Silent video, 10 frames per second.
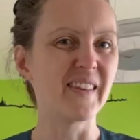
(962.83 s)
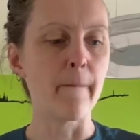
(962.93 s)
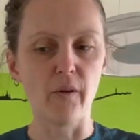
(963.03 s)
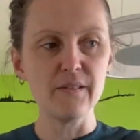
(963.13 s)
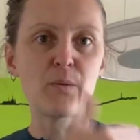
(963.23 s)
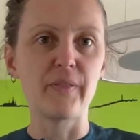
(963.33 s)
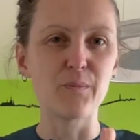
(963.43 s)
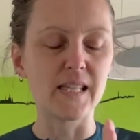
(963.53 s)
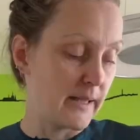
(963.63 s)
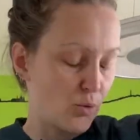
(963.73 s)
and
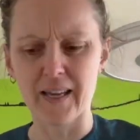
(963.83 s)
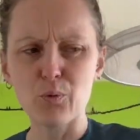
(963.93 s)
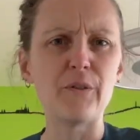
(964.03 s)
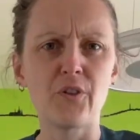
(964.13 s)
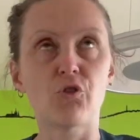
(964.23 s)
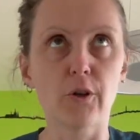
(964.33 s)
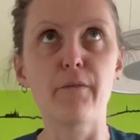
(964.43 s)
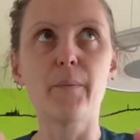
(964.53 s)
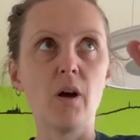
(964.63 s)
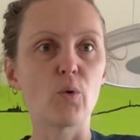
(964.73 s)
why I was
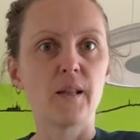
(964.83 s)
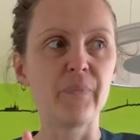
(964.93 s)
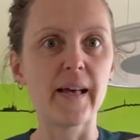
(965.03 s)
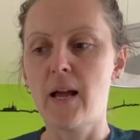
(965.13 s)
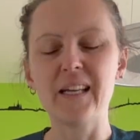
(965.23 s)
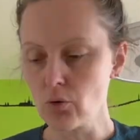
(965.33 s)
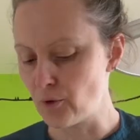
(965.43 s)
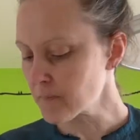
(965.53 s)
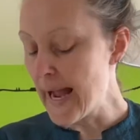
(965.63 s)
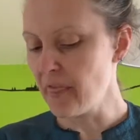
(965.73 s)
confused. But it
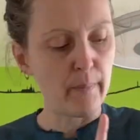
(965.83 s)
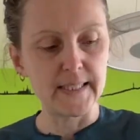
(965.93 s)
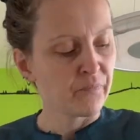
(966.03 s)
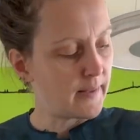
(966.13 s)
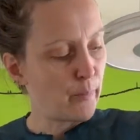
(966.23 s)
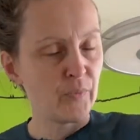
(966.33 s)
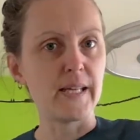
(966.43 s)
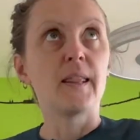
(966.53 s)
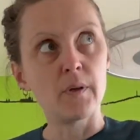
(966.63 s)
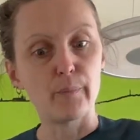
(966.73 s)
was also
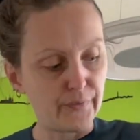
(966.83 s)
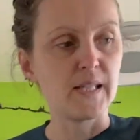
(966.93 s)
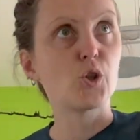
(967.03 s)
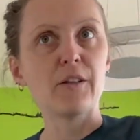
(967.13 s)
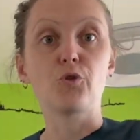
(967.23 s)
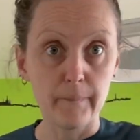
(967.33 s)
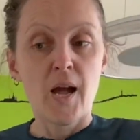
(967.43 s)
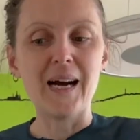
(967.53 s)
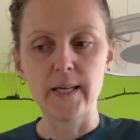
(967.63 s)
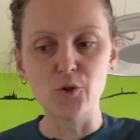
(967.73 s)
confusing that
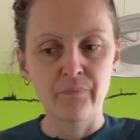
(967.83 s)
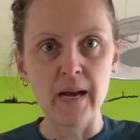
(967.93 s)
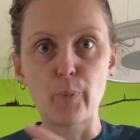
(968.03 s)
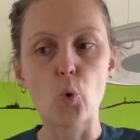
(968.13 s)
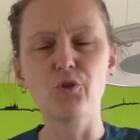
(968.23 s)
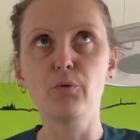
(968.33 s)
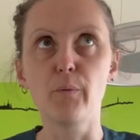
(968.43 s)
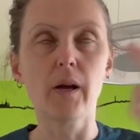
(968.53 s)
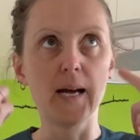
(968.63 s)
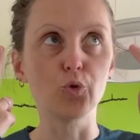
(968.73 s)
even
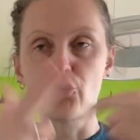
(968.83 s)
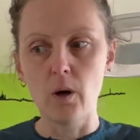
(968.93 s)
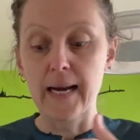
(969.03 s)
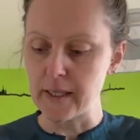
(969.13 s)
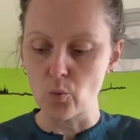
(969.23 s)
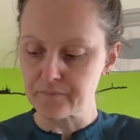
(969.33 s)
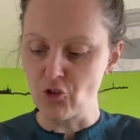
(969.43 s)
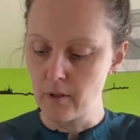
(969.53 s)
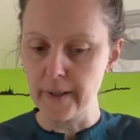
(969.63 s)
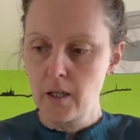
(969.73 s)
I didn't
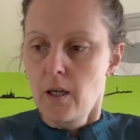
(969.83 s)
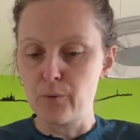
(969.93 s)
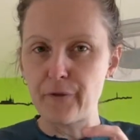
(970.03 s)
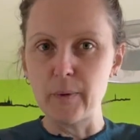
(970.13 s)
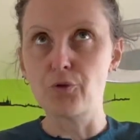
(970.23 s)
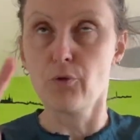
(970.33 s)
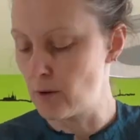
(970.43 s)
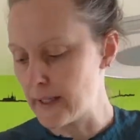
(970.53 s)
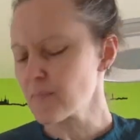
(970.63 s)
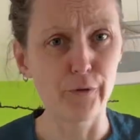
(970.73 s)
understand what I was
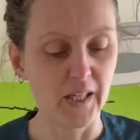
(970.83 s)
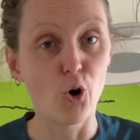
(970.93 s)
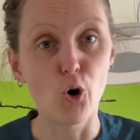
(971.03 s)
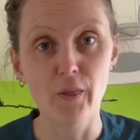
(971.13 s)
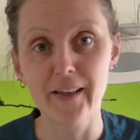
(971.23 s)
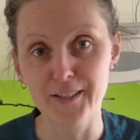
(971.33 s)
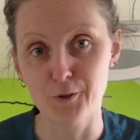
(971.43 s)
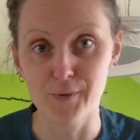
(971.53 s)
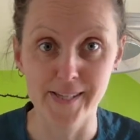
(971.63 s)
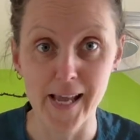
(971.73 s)
saying. All that
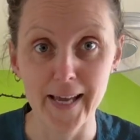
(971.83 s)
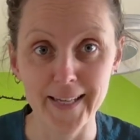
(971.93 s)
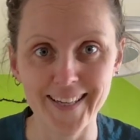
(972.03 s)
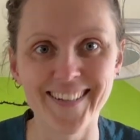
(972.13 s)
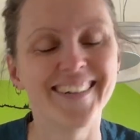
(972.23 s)
to say